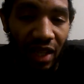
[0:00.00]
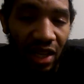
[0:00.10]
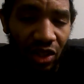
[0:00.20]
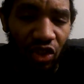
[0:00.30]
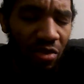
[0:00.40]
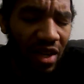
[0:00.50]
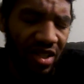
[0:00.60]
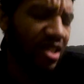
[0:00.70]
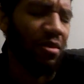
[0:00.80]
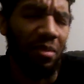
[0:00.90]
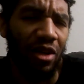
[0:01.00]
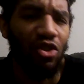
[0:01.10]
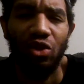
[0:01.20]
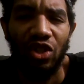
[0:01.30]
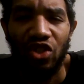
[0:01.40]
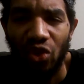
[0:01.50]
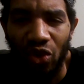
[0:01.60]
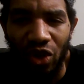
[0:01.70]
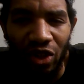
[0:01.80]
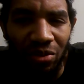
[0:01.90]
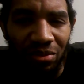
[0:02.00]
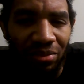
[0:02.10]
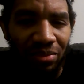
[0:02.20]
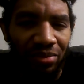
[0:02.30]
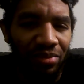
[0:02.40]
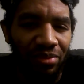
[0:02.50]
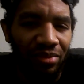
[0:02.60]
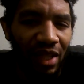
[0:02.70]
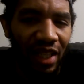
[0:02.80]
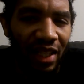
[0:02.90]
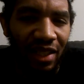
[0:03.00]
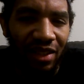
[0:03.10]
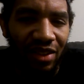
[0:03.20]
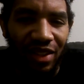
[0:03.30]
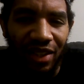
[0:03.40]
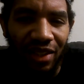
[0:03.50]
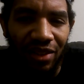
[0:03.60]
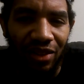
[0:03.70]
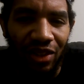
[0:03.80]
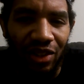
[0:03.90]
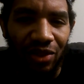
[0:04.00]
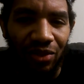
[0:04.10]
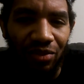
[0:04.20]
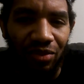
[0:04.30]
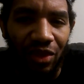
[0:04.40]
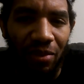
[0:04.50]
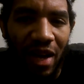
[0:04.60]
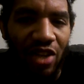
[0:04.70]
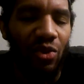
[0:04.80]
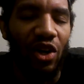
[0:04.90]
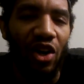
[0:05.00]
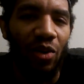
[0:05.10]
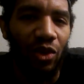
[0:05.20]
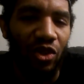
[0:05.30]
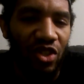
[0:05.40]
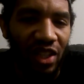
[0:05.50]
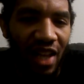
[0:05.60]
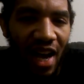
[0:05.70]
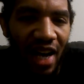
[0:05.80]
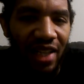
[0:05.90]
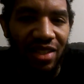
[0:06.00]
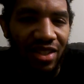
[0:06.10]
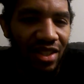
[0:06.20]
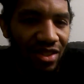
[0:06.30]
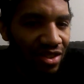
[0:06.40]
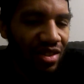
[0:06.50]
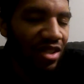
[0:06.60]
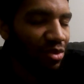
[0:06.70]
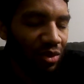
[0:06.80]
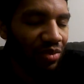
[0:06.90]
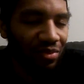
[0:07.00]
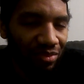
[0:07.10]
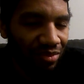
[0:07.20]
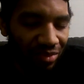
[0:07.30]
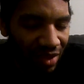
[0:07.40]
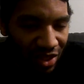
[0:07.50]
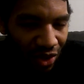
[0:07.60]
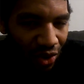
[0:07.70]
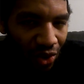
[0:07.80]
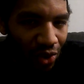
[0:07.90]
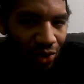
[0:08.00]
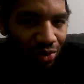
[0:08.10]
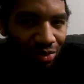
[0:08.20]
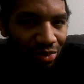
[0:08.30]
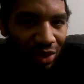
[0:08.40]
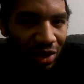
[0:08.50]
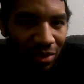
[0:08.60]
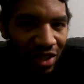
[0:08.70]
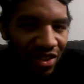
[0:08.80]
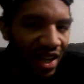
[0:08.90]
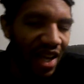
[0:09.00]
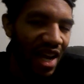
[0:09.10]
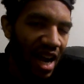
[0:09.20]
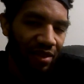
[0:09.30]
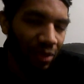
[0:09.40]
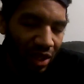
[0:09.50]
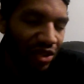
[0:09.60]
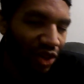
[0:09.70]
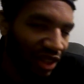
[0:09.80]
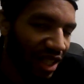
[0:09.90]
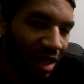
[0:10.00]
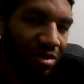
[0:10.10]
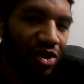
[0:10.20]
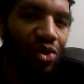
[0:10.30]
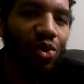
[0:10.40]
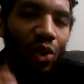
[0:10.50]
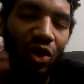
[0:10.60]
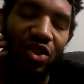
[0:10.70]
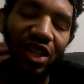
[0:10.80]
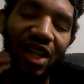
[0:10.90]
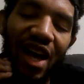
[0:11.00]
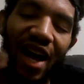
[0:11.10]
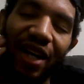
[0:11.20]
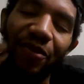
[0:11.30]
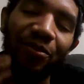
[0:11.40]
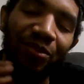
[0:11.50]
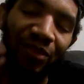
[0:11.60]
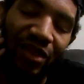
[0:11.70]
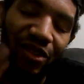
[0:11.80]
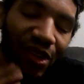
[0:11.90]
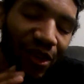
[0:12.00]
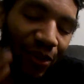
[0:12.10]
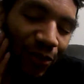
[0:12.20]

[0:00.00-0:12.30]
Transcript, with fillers: I don't know. She might have said something about Toni Storm and the you know her match with her at Worlds Collide since that's what this whole pretty much every week is going to lead up to Worlds Collide. So